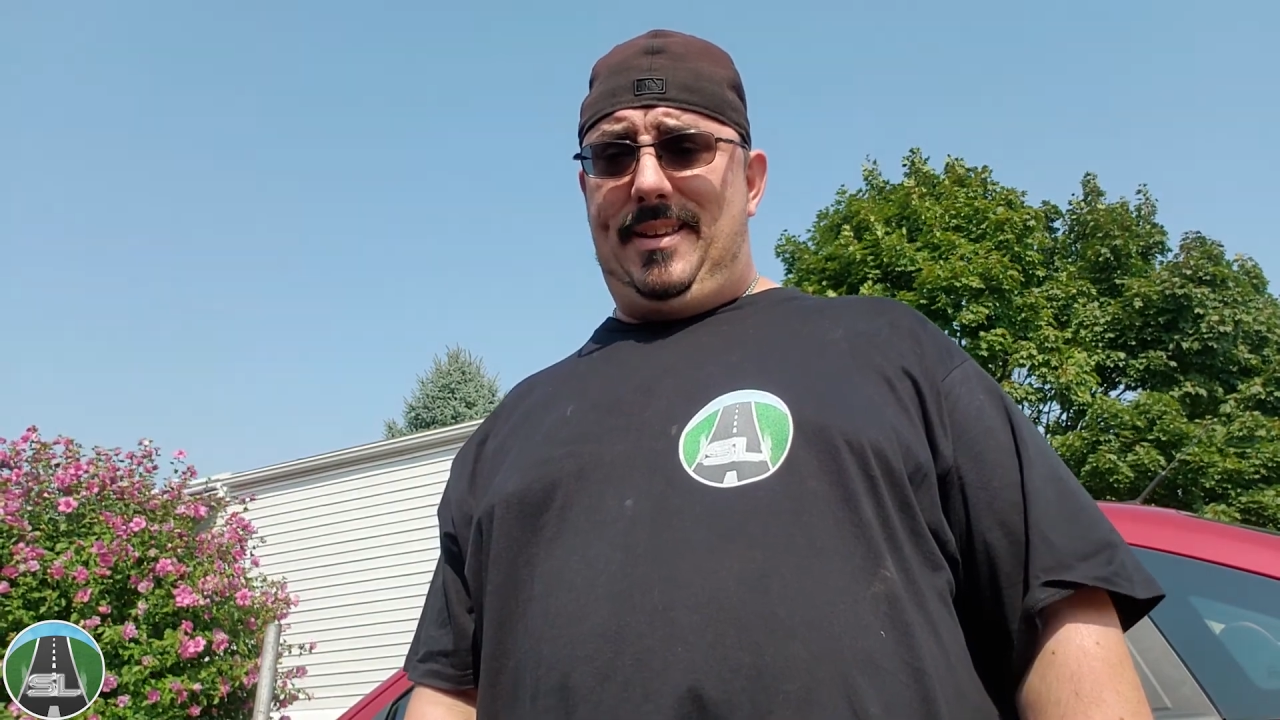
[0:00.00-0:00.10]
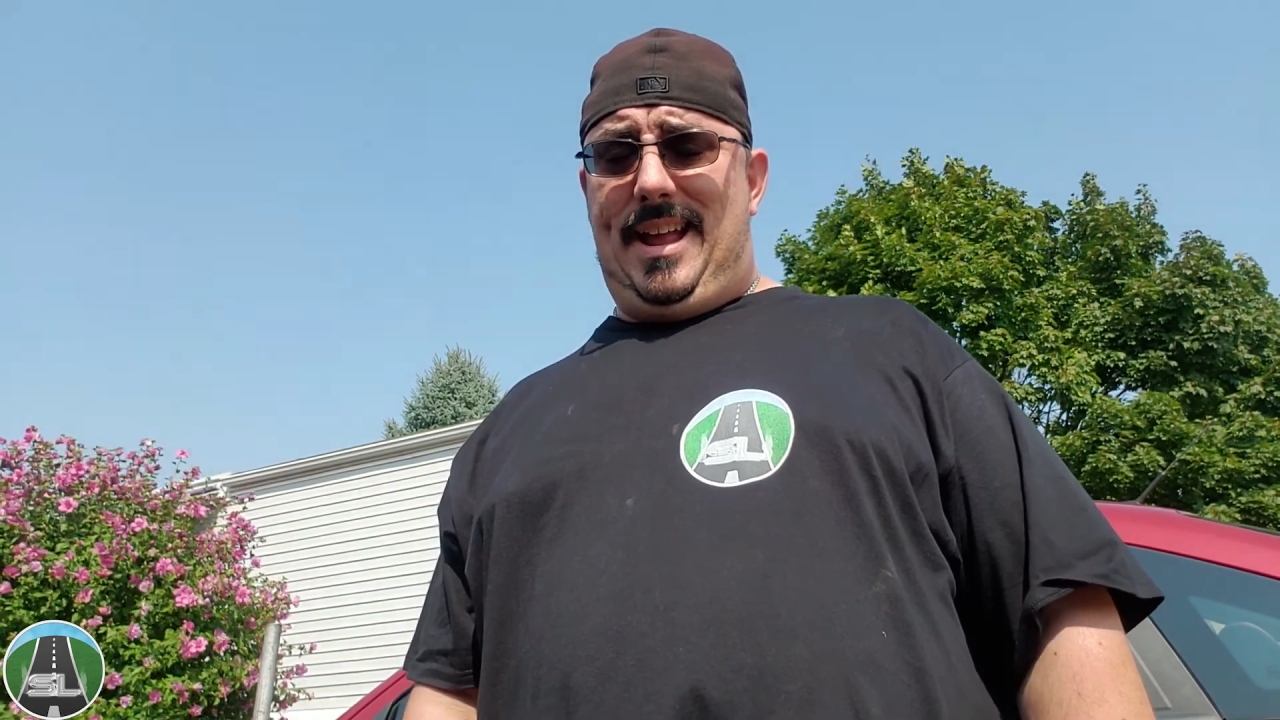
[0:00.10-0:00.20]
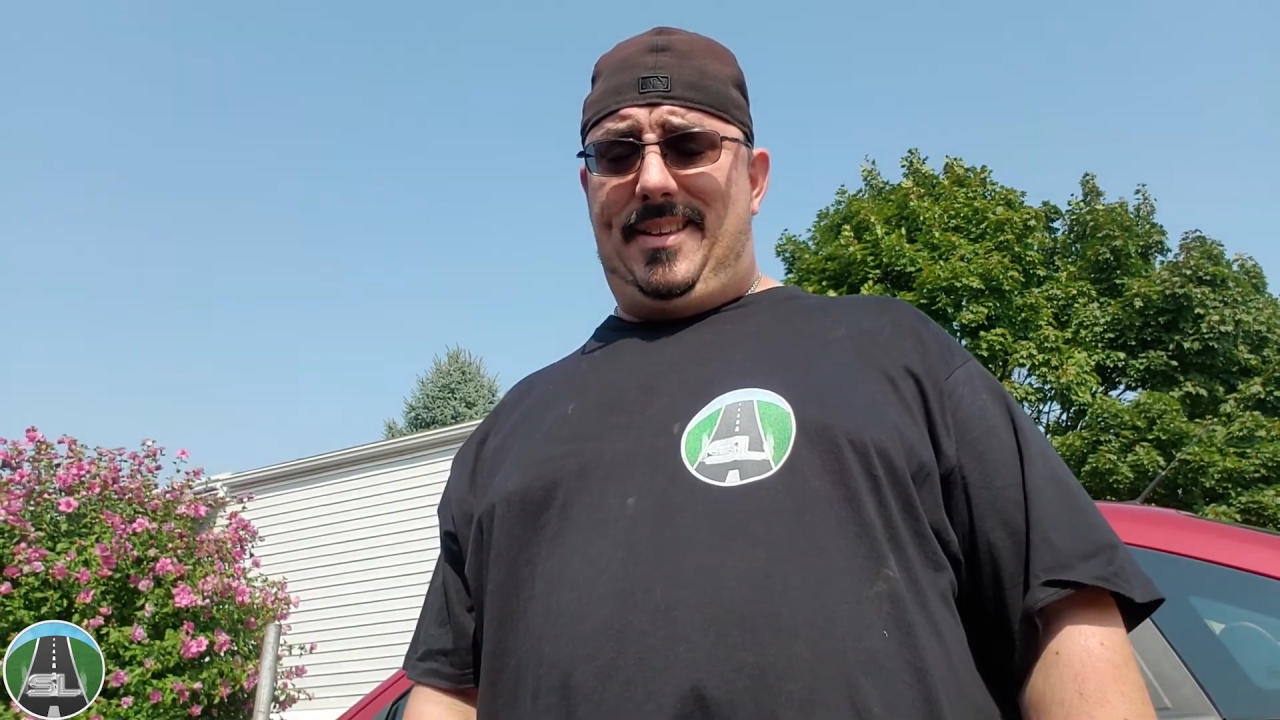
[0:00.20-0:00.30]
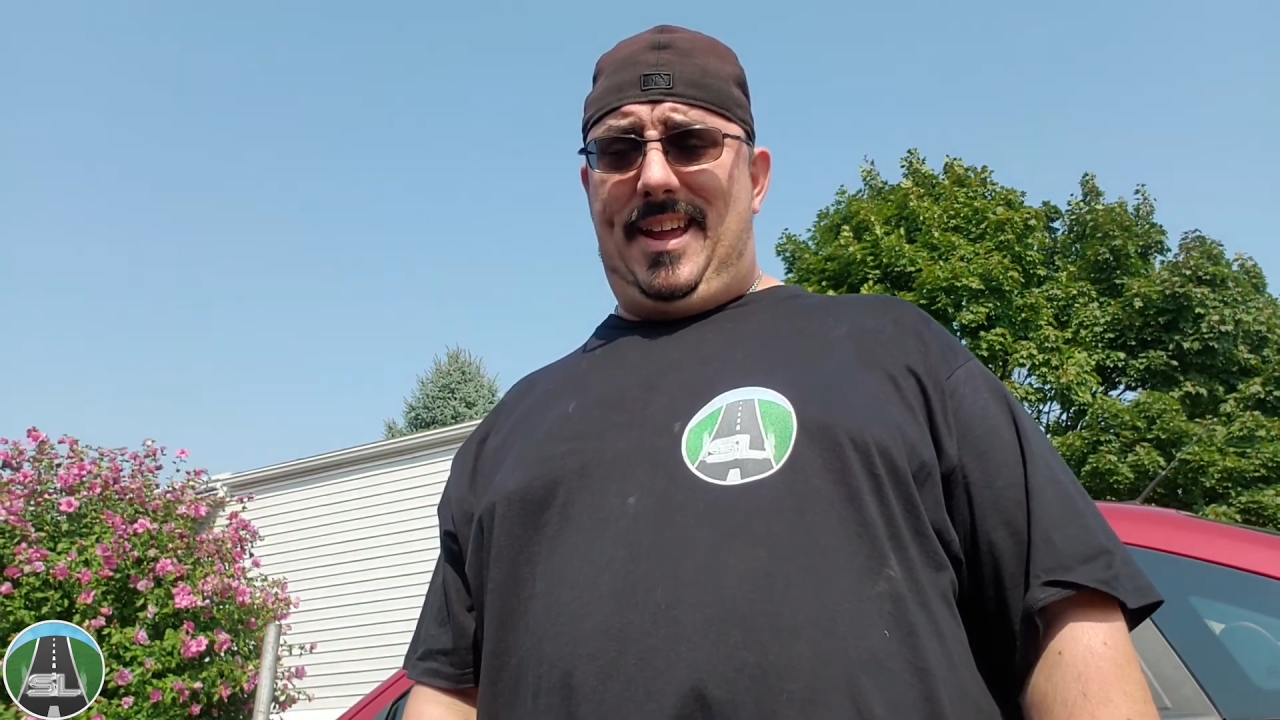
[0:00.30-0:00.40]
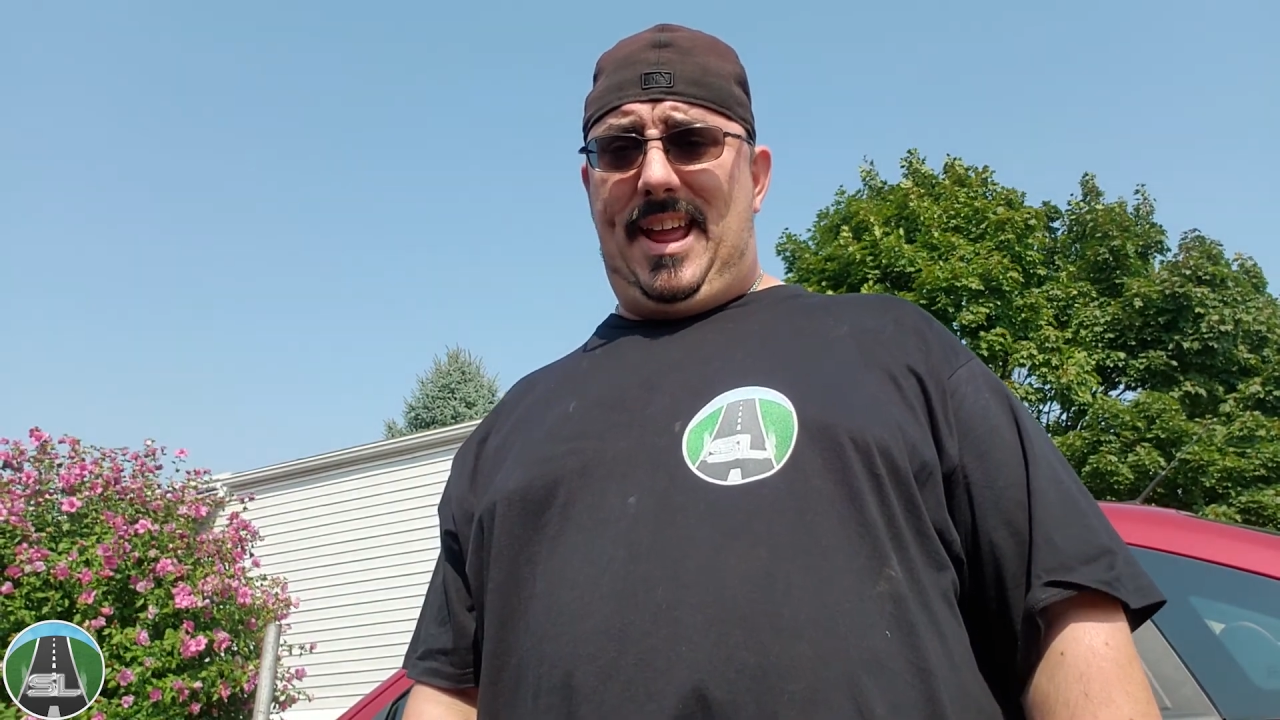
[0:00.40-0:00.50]

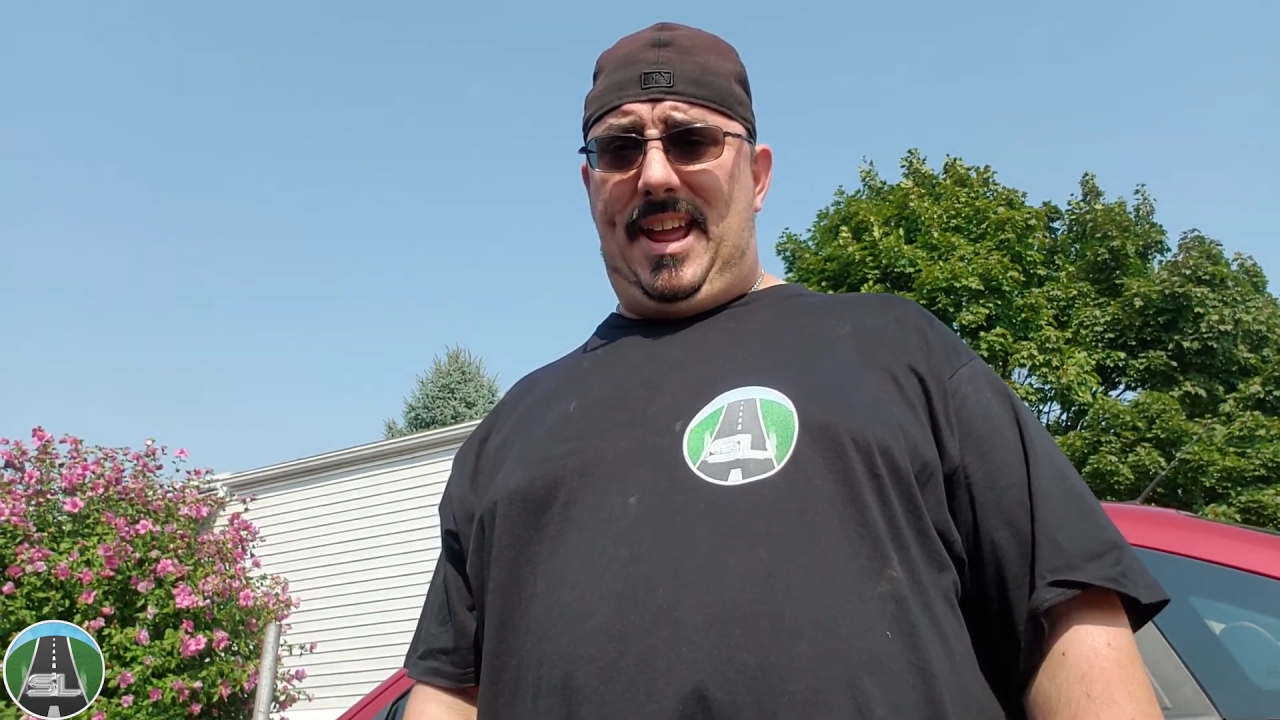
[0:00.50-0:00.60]
that taken